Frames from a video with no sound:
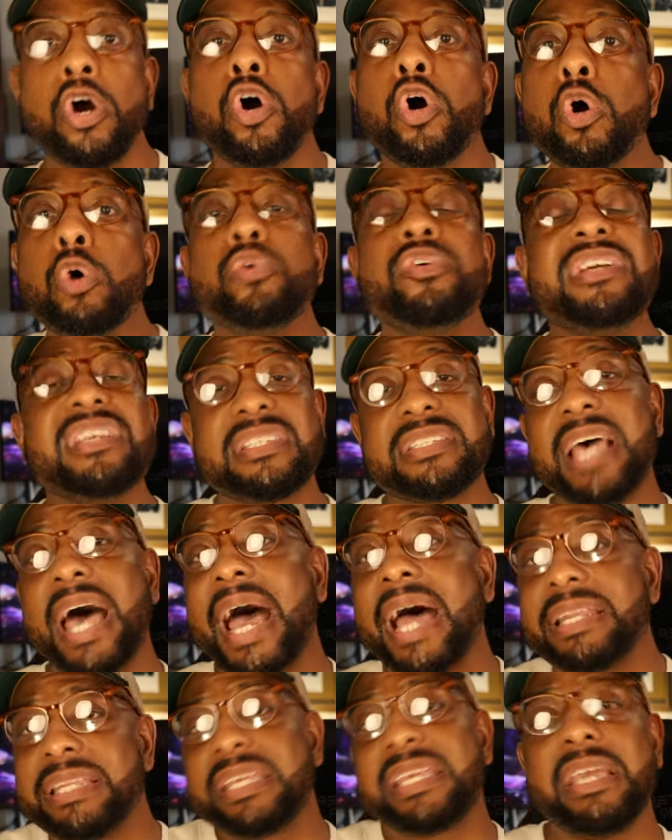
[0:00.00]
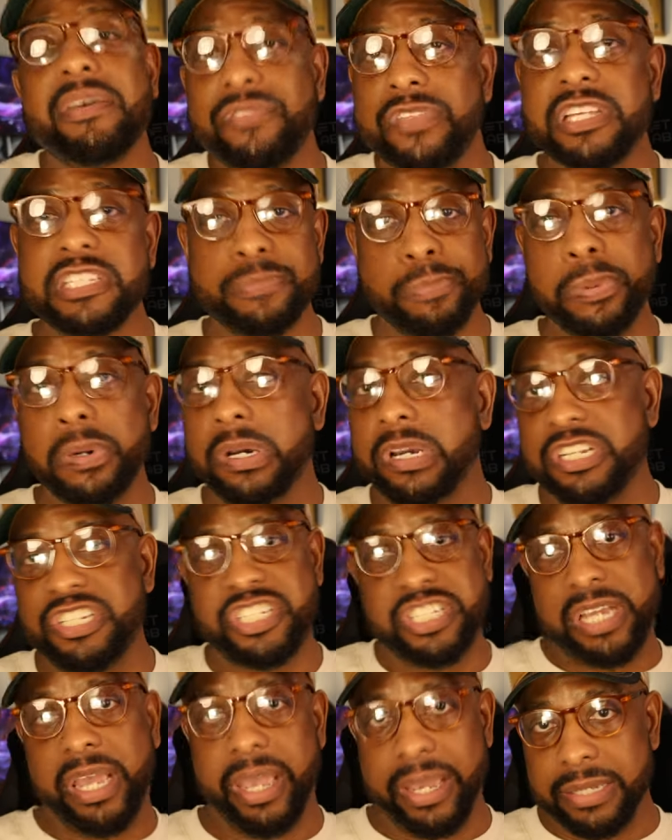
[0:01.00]
who decide to give this book a
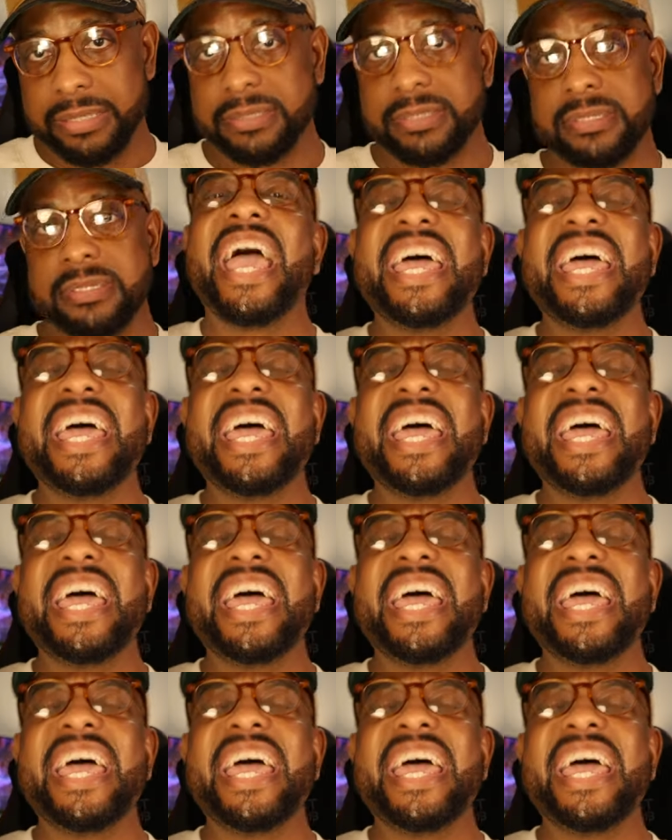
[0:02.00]
chance.